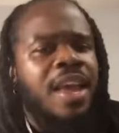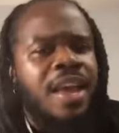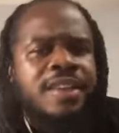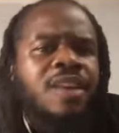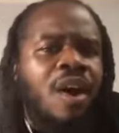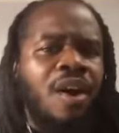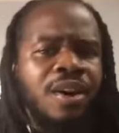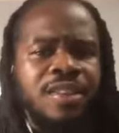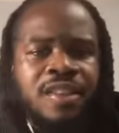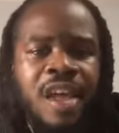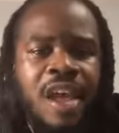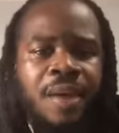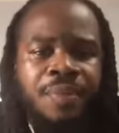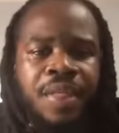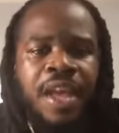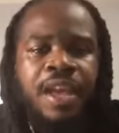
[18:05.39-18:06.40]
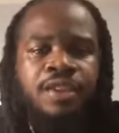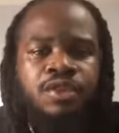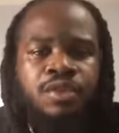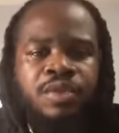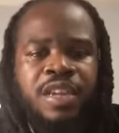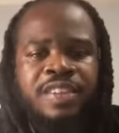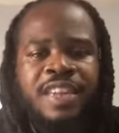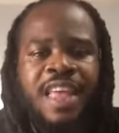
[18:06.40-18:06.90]
It's all the same things. You
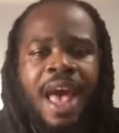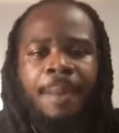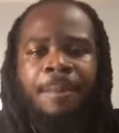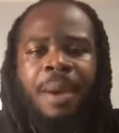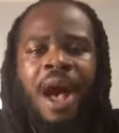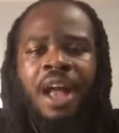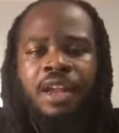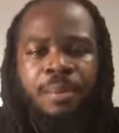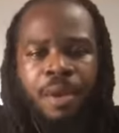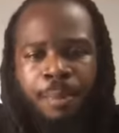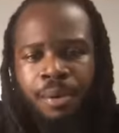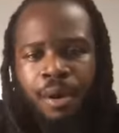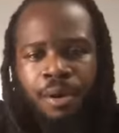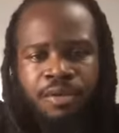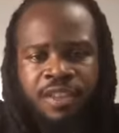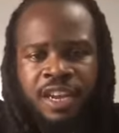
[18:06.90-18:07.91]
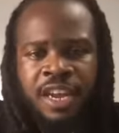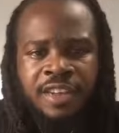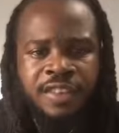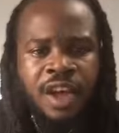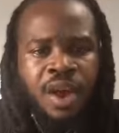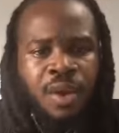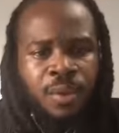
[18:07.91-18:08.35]
just got polymer proteins,